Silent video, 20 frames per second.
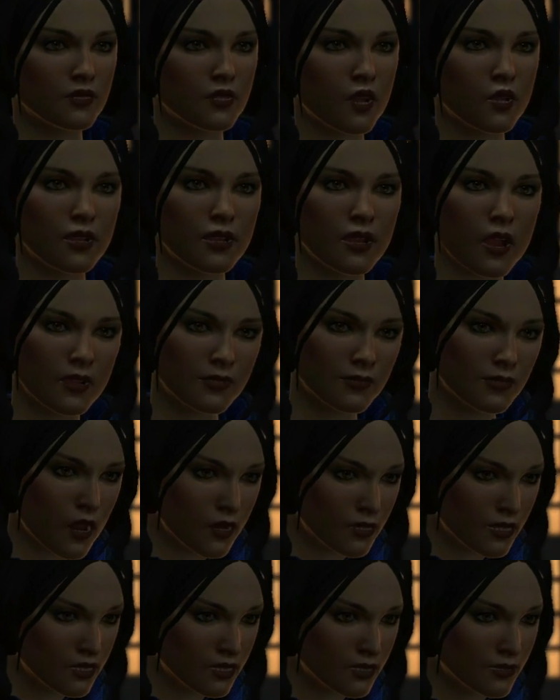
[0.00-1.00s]
thrown Carver
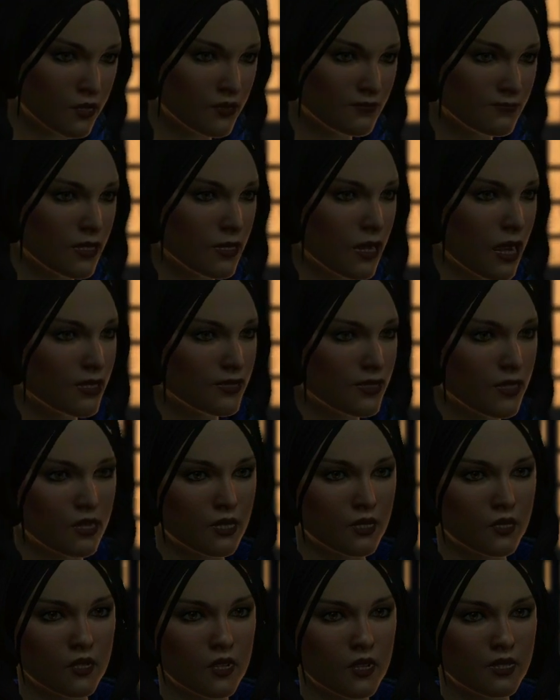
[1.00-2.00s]
on his stupid ass so
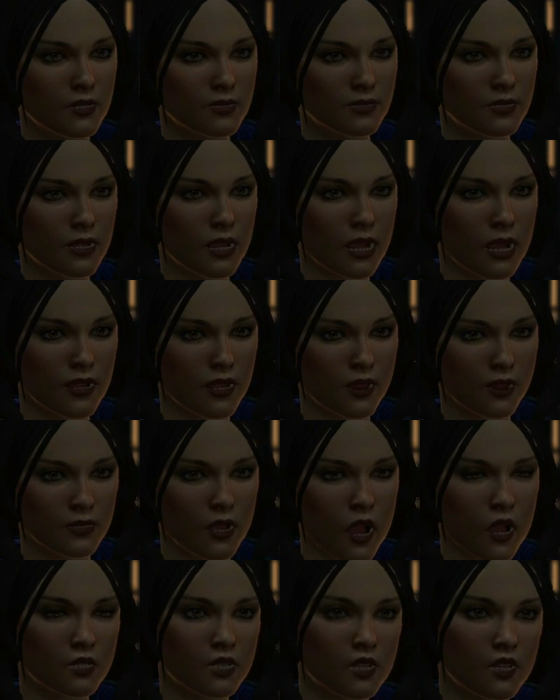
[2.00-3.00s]
he wouldn't attack that
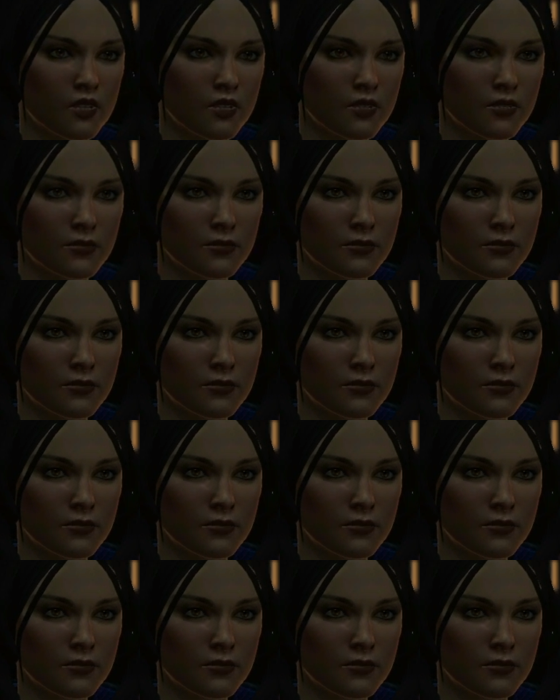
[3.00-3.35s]
ogre.